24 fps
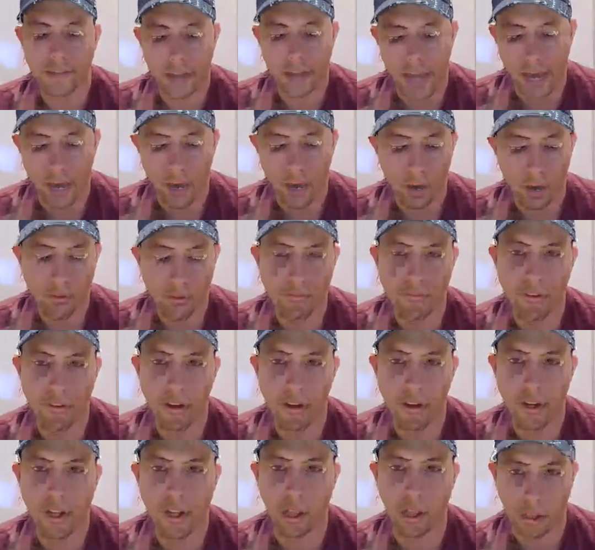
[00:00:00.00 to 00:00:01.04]
that's
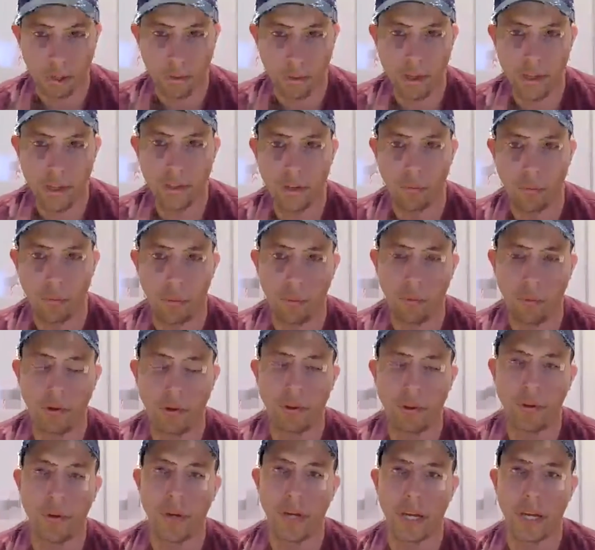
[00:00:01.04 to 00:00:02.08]
now very clued into
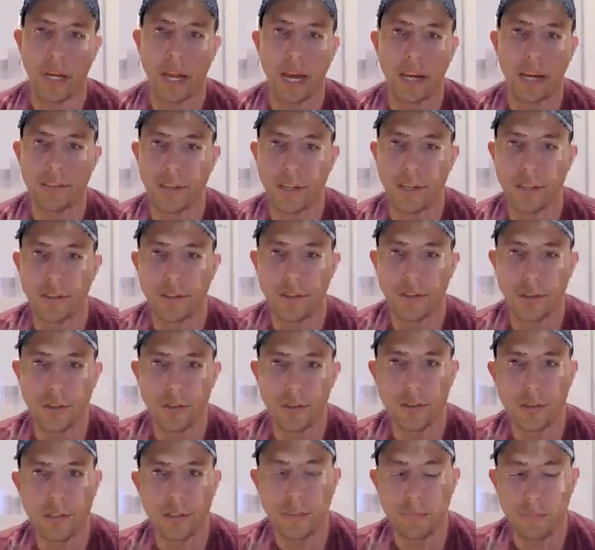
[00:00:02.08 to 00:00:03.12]
what we're doing and has an
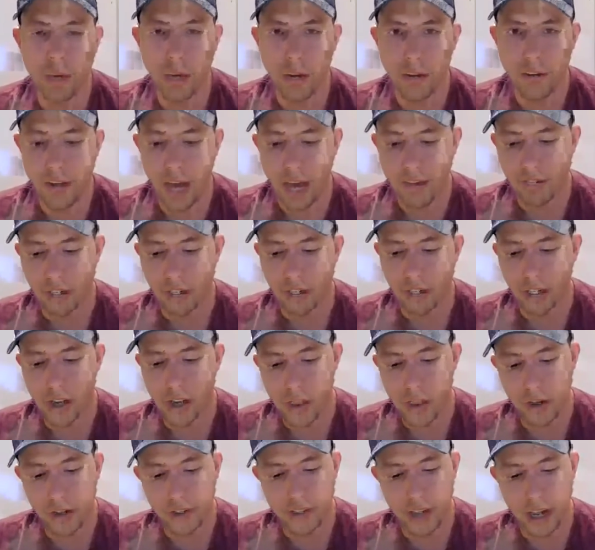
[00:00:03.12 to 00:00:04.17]
internal team kind of diving
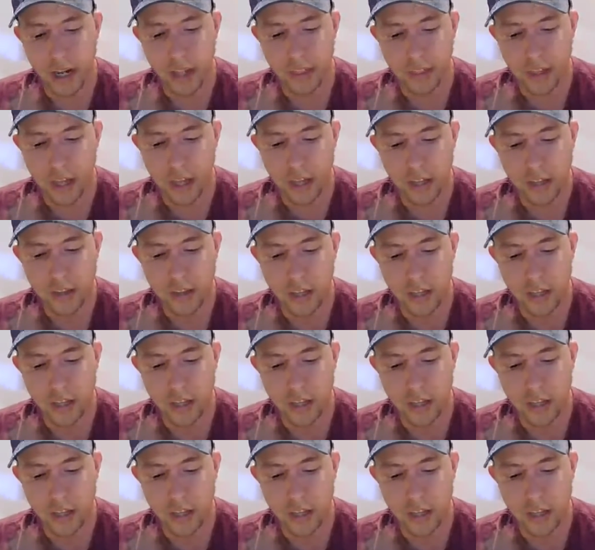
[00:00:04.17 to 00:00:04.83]
into the design of the